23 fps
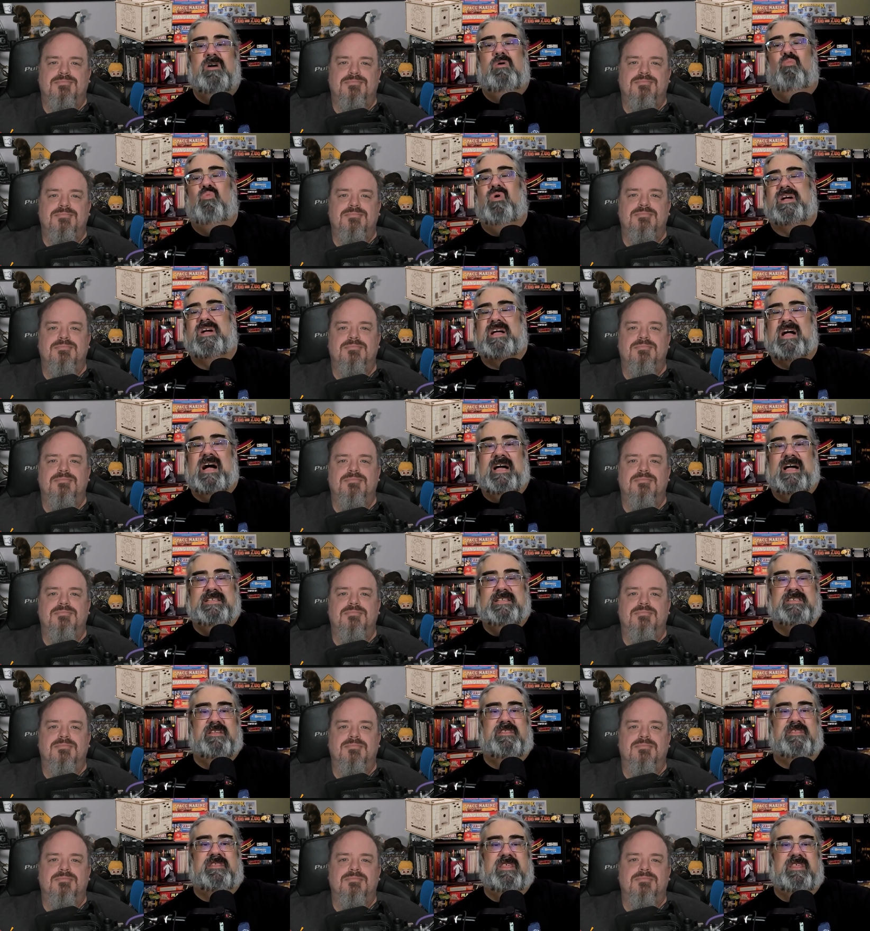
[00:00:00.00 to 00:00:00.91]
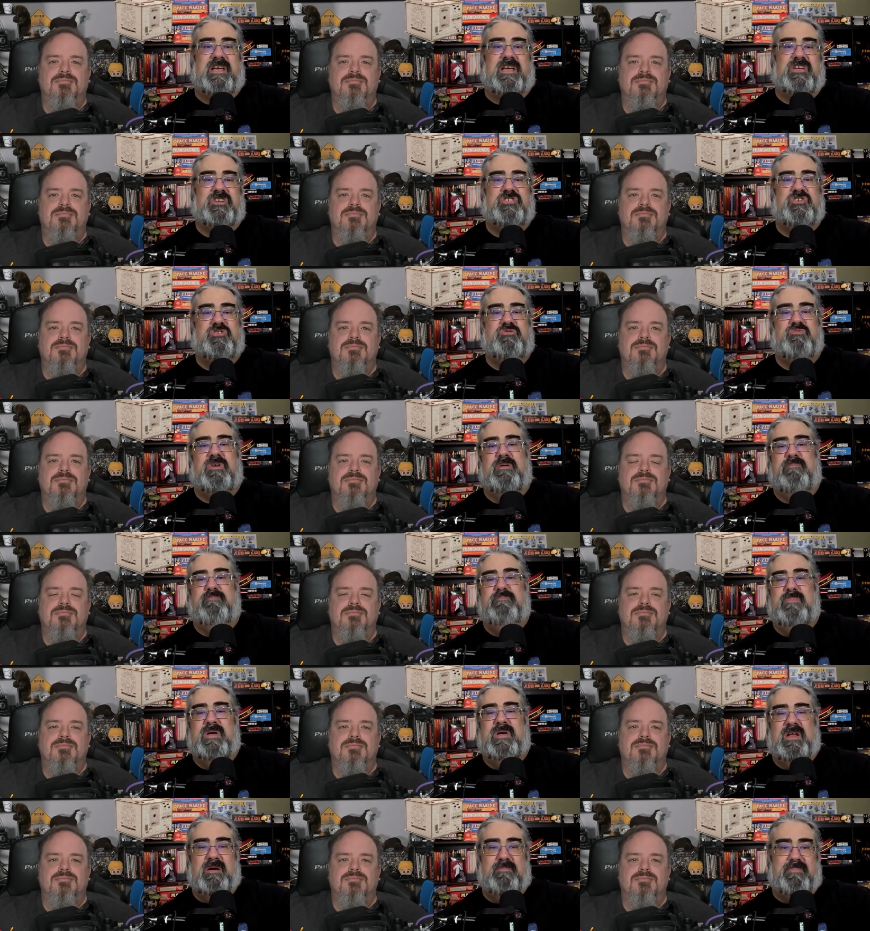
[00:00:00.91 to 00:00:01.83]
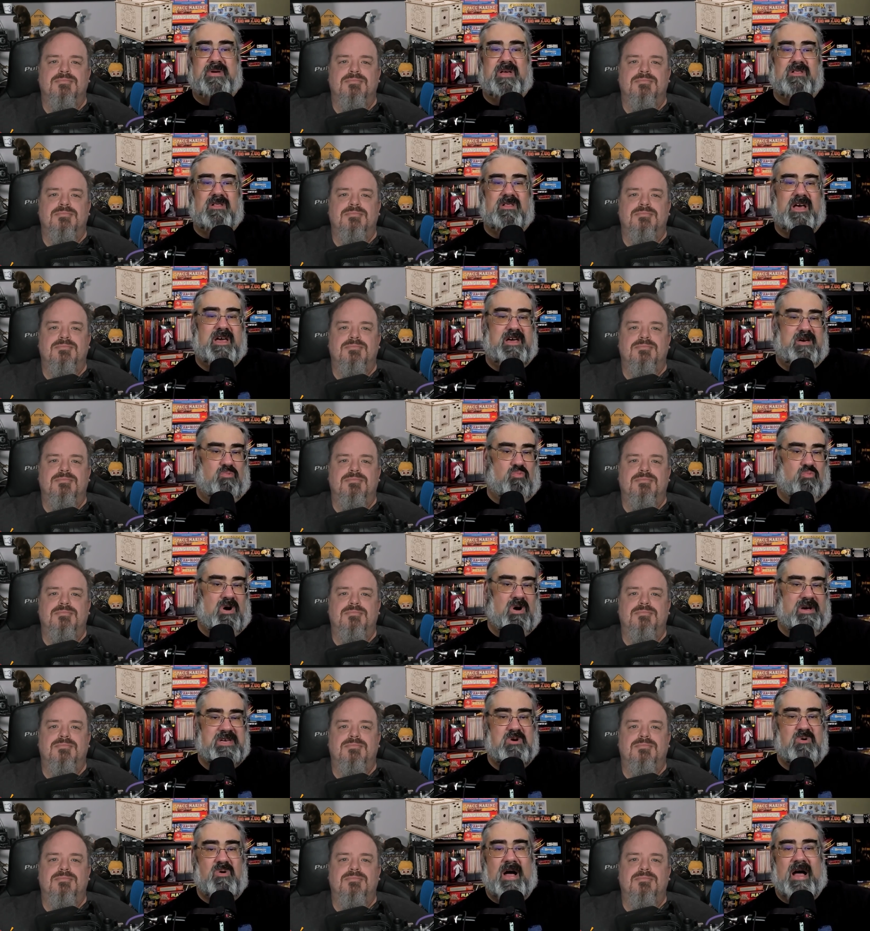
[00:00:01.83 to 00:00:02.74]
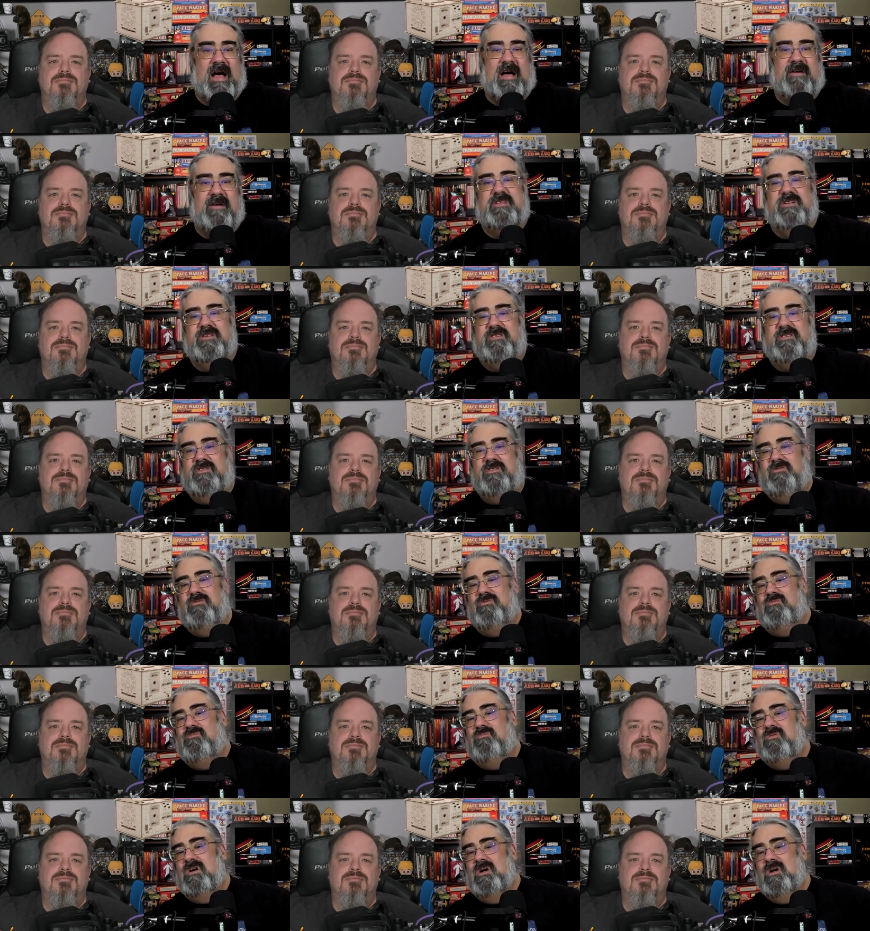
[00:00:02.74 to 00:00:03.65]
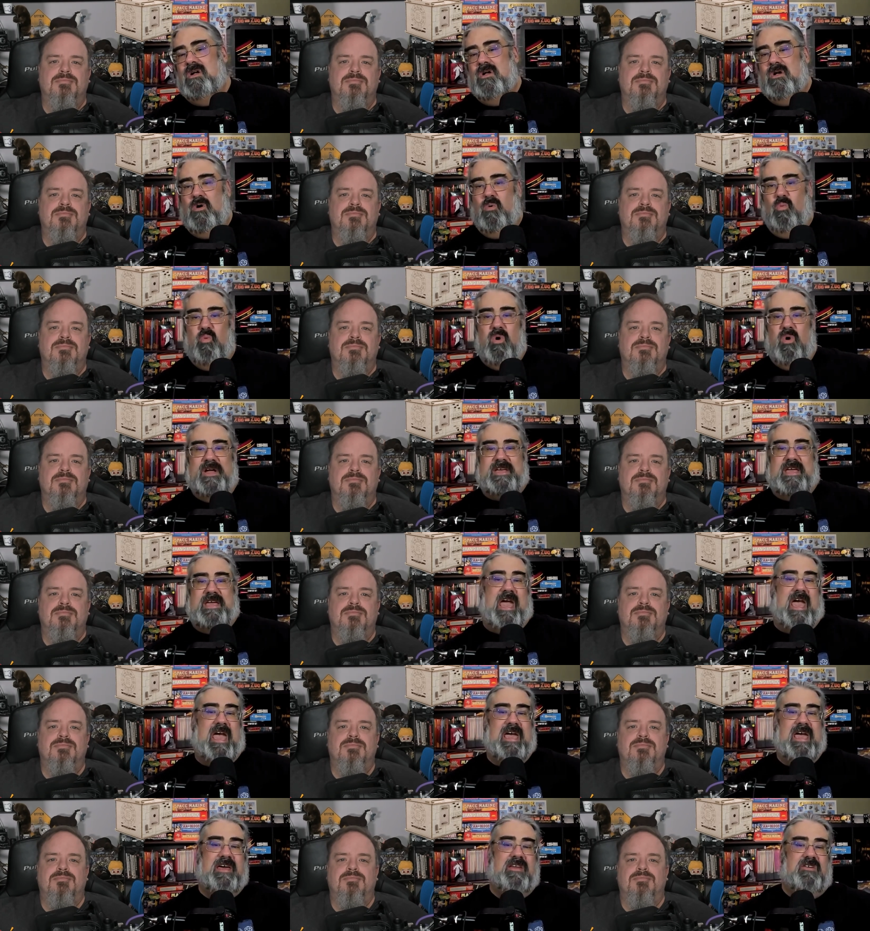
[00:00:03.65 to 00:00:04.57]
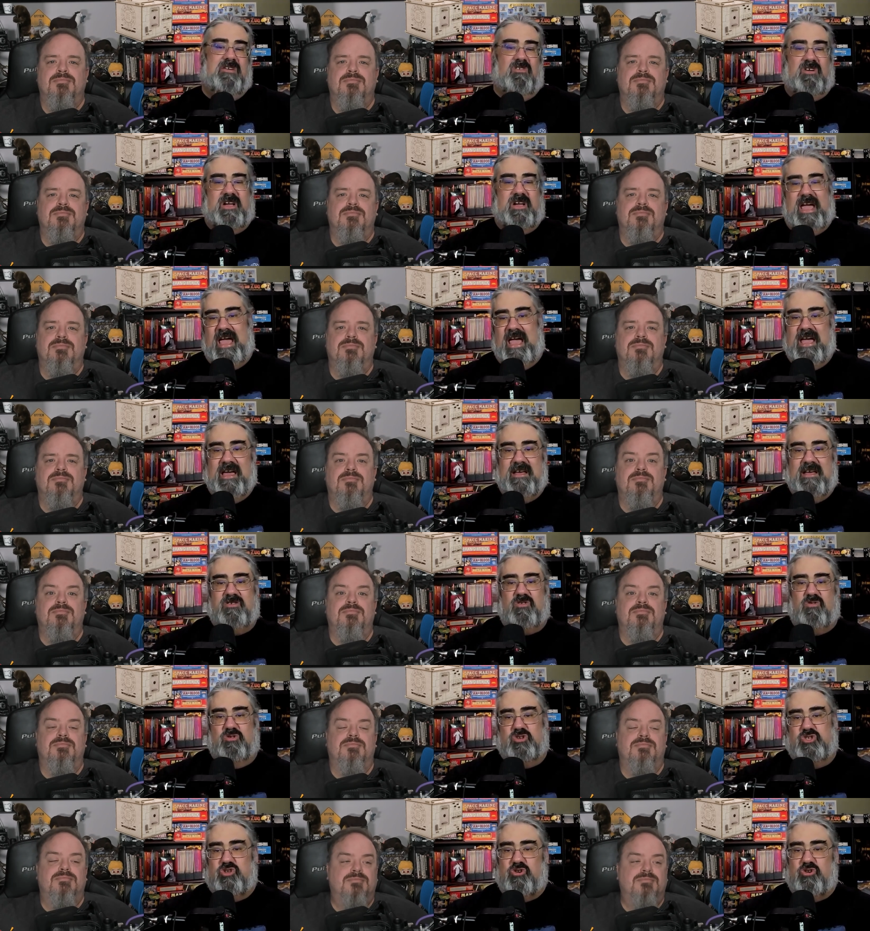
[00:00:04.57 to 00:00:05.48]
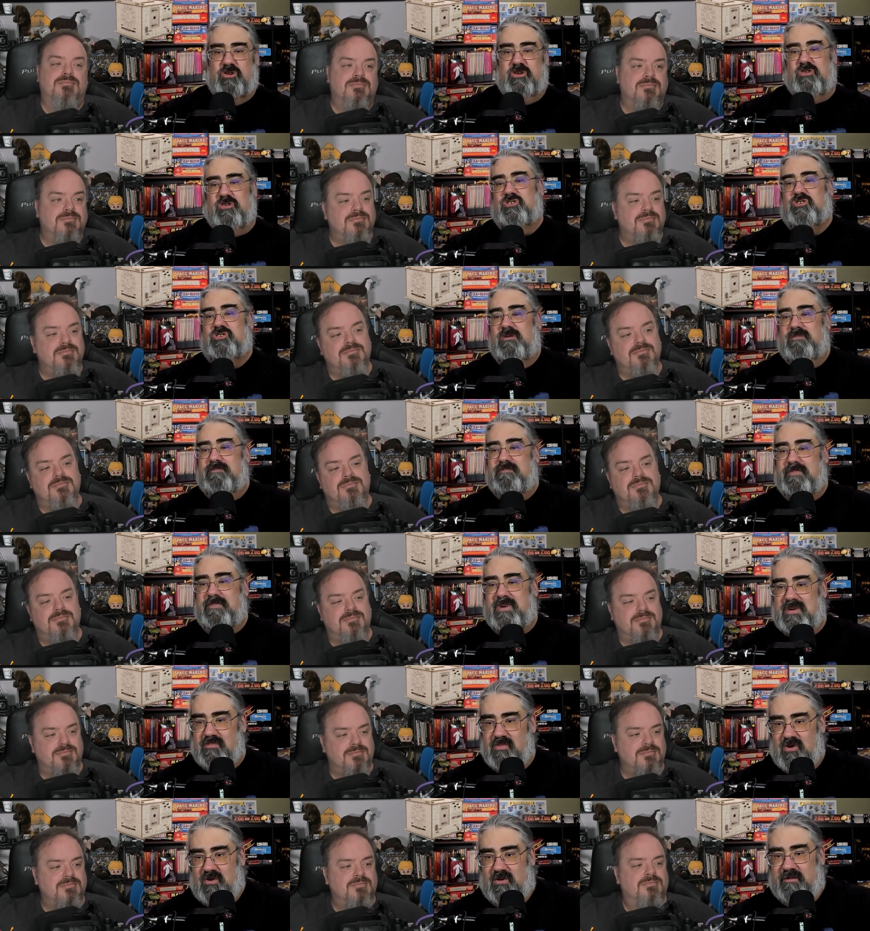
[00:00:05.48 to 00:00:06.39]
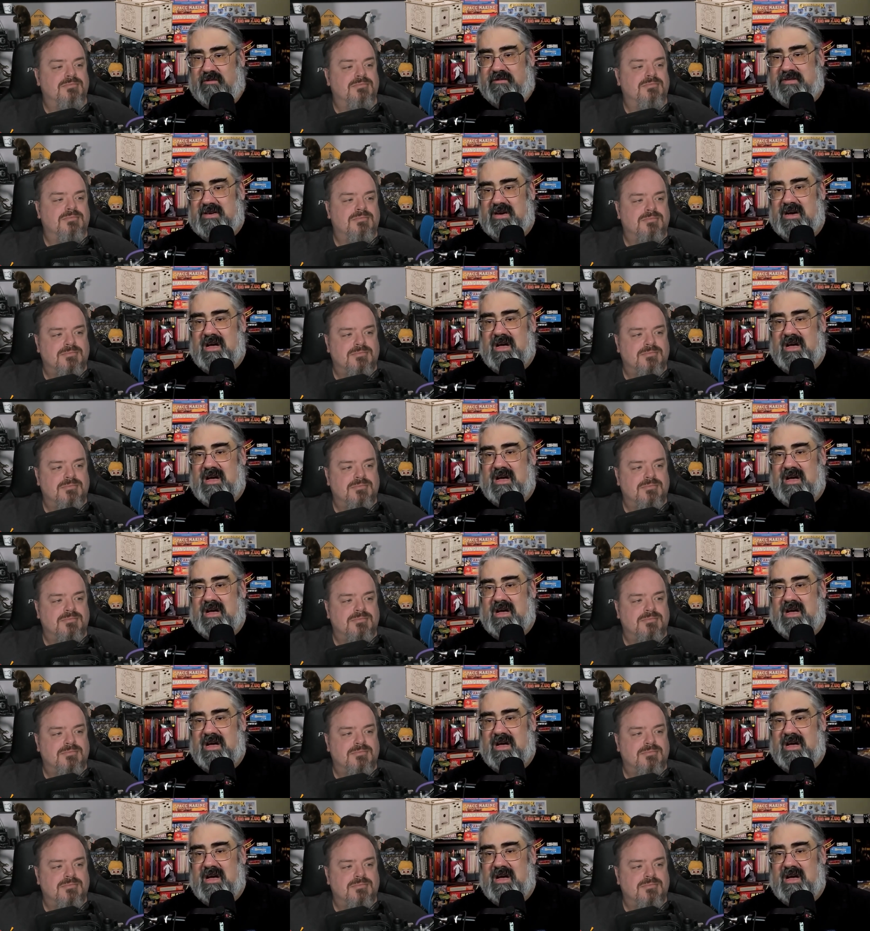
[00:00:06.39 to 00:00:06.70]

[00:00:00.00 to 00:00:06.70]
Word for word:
Speaker 1: What kinds of things you can manipulate, what you have to do, what can or can't or should or shouldn't be moved.